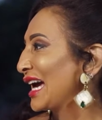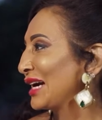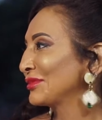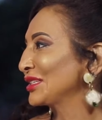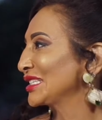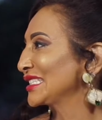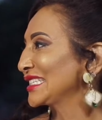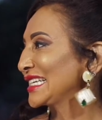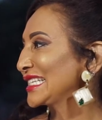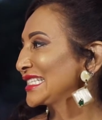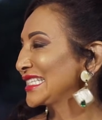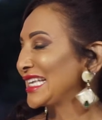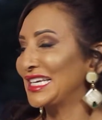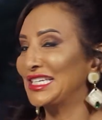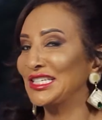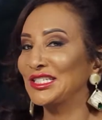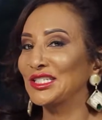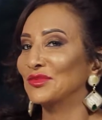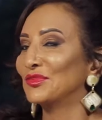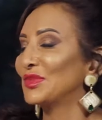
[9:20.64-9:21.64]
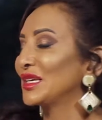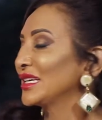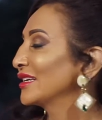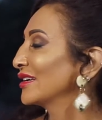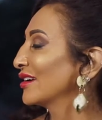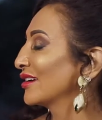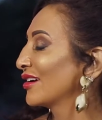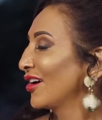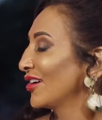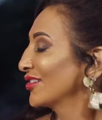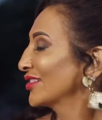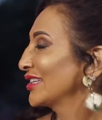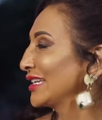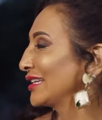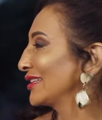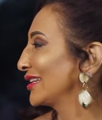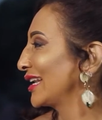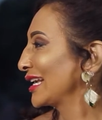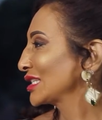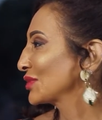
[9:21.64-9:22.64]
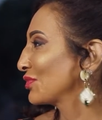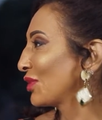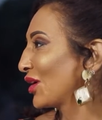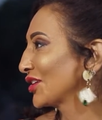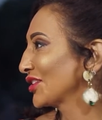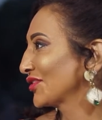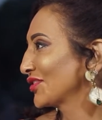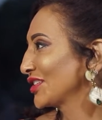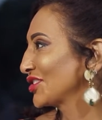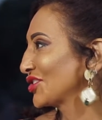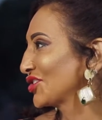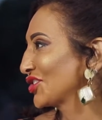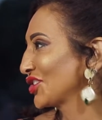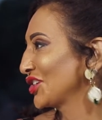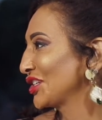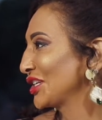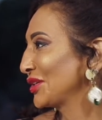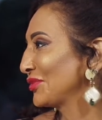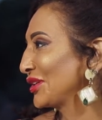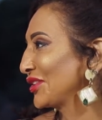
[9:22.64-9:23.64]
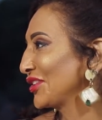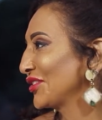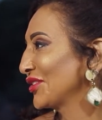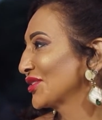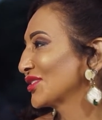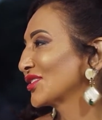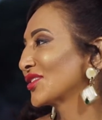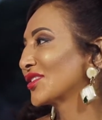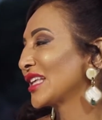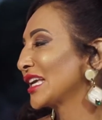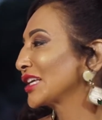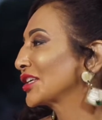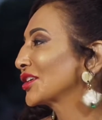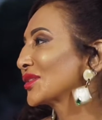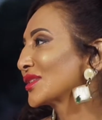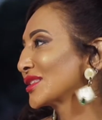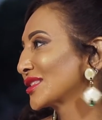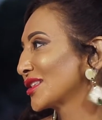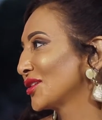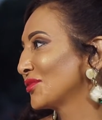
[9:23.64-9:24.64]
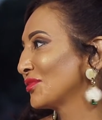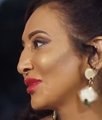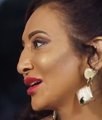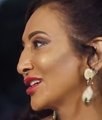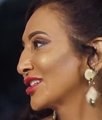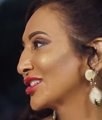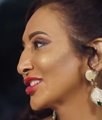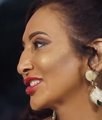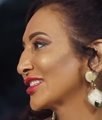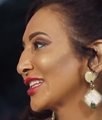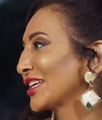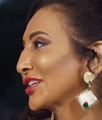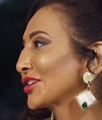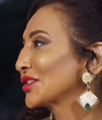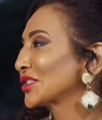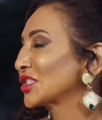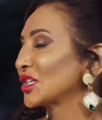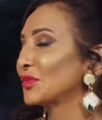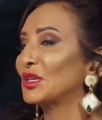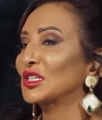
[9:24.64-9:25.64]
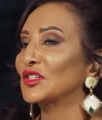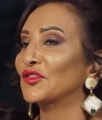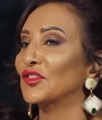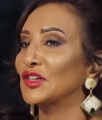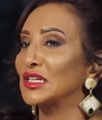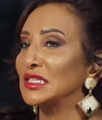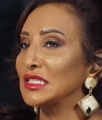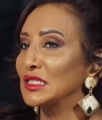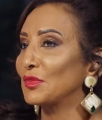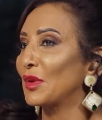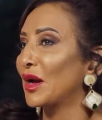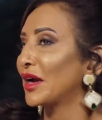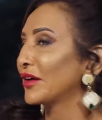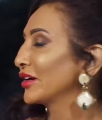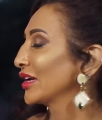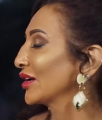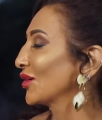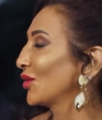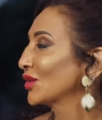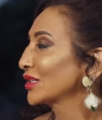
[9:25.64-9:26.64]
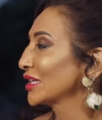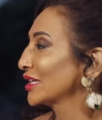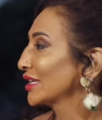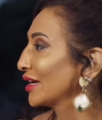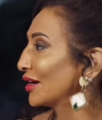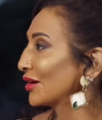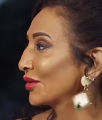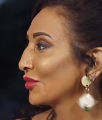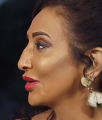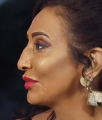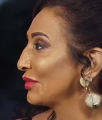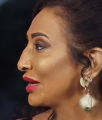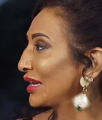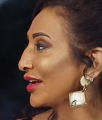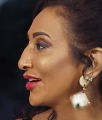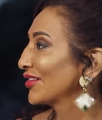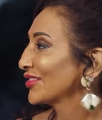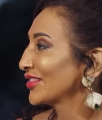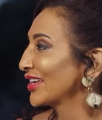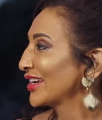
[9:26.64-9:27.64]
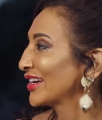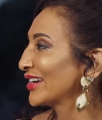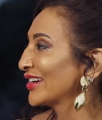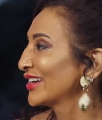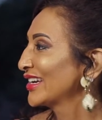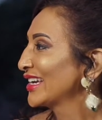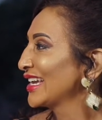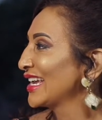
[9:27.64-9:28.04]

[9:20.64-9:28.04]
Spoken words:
I'm just excited to be on the next part of this journey with you. So thank you so much. Thank you so much for inspiring all the young women out there.